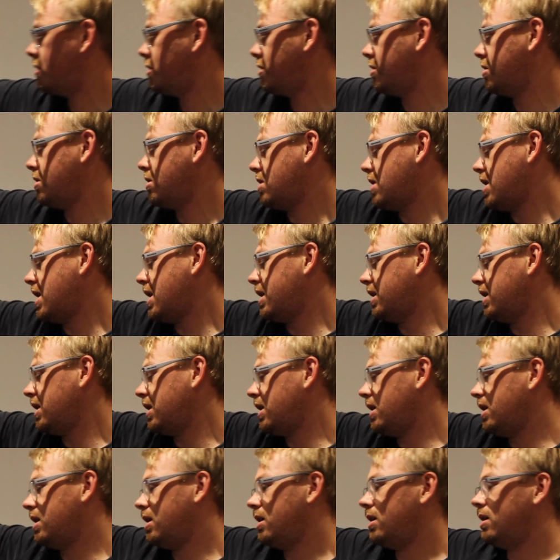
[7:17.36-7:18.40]
So I had
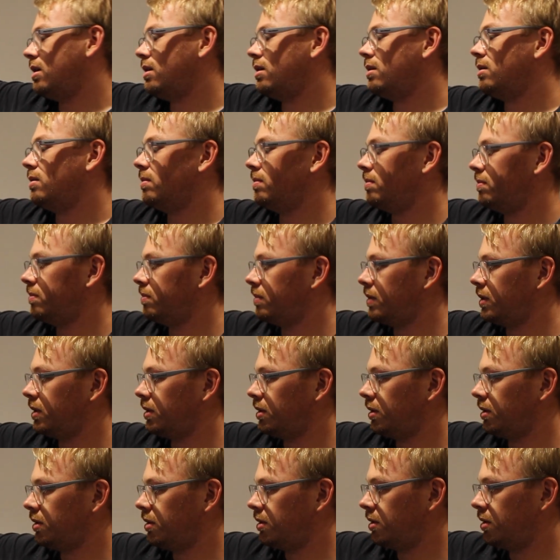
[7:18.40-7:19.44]
it in
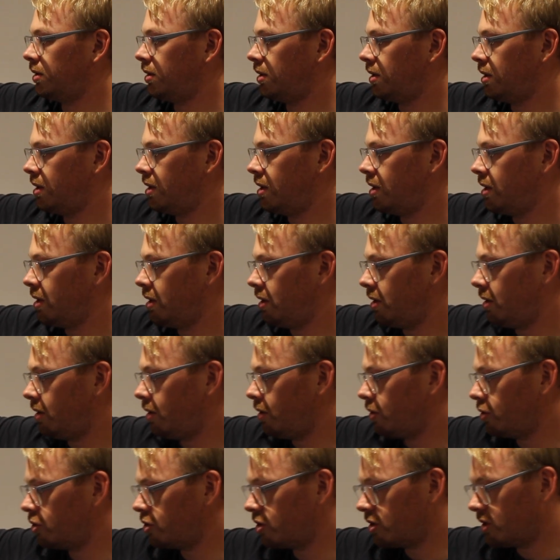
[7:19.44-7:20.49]

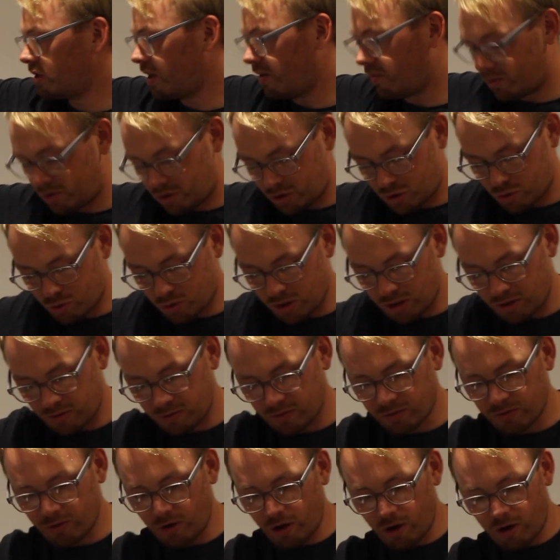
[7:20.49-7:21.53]

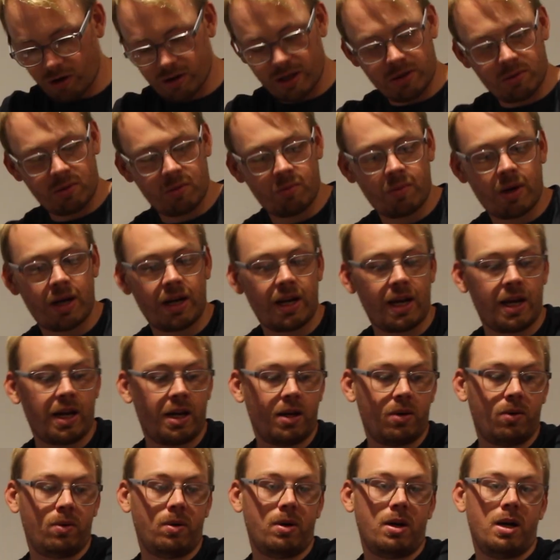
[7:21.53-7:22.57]
0724, that one went
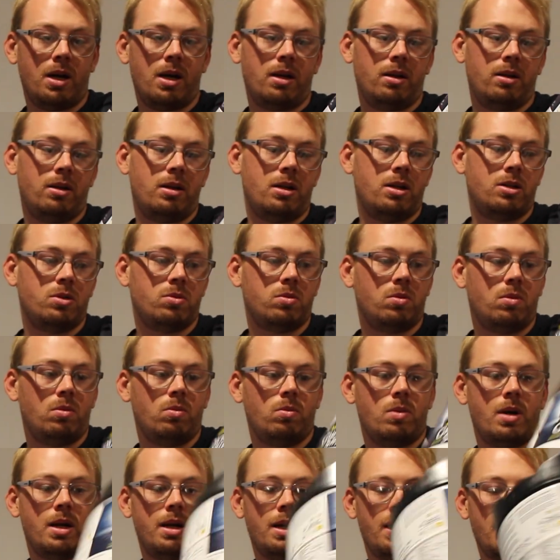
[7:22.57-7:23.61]
out, and this one
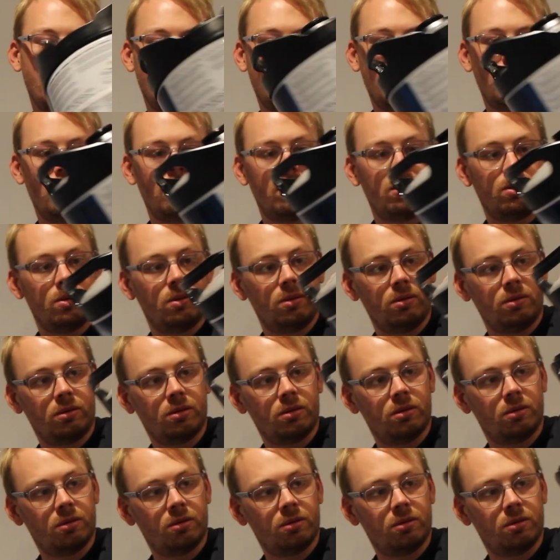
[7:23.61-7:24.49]
went out